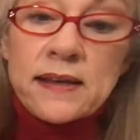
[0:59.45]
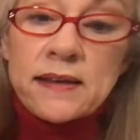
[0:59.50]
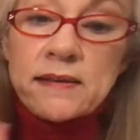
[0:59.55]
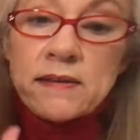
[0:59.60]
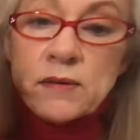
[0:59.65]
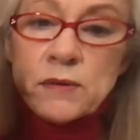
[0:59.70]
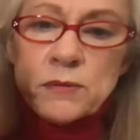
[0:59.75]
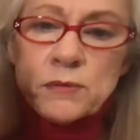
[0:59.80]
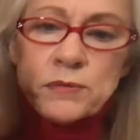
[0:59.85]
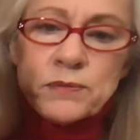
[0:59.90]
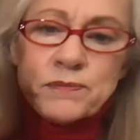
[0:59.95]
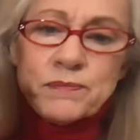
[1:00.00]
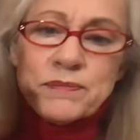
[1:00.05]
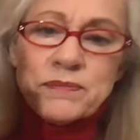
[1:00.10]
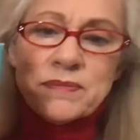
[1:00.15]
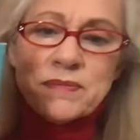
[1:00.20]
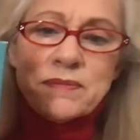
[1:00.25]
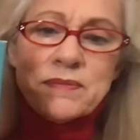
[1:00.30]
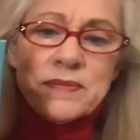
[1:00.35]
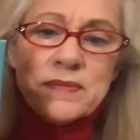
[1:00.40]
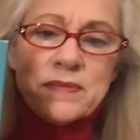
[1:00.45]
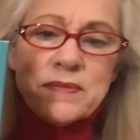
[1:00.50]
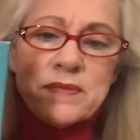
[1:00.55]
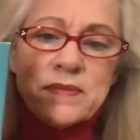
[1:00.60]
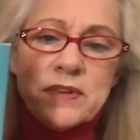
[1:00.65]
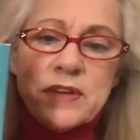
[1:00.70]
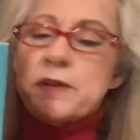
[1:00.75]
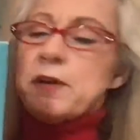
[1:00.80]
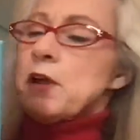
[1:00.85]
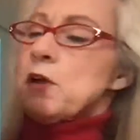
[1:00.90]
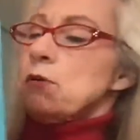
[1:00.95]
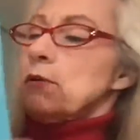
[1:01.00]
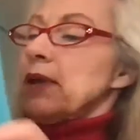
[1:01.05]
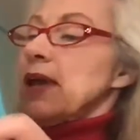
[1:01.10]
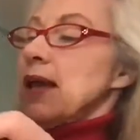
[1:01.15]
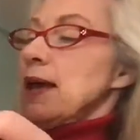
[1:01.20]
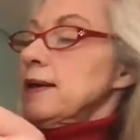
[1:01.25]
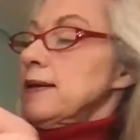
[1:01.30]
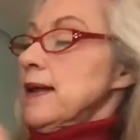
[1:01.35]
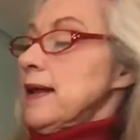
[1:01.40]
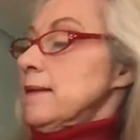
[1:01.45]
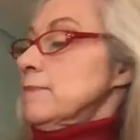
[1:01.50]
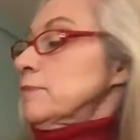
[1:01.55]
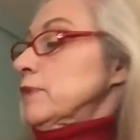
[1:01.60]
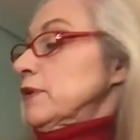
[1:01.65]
Oh, there you go, Catnap.